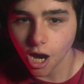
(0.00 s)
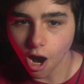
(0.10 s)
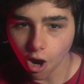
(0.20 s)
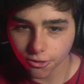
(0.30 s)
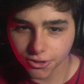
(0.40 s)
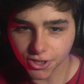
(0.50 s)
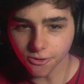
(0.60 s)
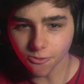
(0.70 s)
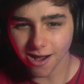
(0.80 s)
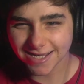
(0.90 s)
Are
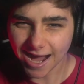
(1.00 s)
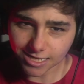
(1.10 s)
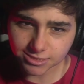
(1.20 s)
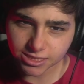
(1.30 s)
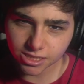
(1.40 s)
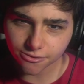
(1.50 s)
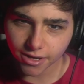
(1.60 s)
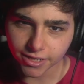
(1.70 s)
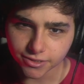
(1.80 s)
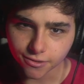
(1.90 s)
you a content
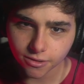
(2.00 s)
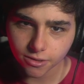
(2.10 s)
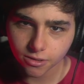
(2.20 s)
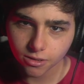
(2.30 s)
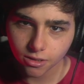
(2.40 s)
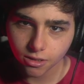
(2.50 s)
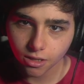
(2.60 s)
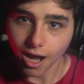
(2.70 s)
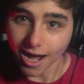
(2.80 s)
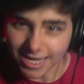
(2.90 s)
creator?
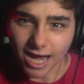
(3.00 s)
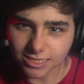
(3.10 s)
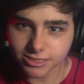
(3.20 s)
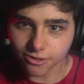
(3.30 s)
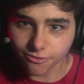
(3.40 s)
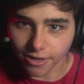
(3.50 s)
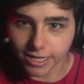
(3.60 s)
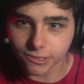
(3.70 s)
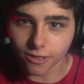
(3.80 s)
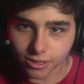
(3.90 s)
A content
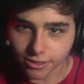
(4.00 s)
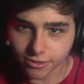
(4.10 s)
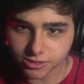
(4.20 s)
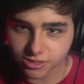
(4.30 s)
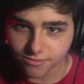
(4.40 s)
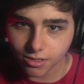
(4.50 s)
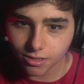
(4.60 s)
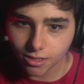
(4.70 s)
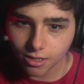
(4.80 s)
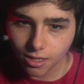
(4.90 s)
creator on YouTube?
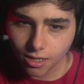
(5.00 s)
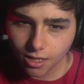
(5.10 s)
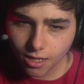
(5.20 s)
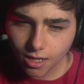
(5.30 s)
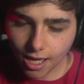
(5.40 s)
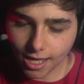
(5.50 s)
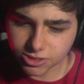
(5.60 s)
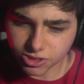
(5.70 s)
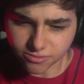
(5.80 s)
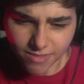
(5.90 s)

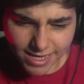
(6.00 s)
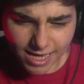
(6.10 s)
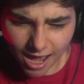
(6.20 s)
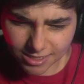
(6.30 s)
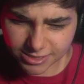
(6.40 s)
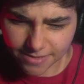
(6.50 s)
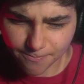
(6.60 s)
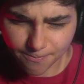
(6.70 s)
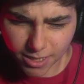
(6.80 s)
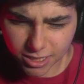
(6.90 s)
And you make content,
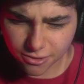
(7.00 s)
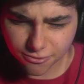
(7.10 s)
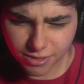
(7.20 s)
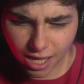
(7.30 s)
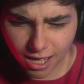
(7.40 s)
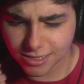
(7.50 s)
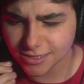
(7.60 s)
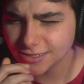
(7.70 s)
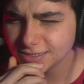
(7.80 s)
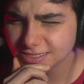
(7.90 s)
but you're not
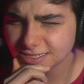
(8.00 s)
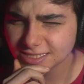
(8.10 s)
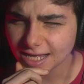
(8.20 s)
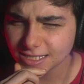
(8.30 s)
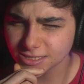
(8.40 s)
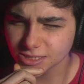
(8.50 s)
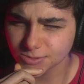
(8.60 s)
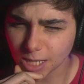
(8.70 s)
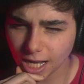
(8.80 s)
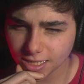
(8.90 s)

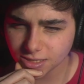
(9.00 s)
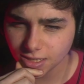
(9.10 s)
satisfied?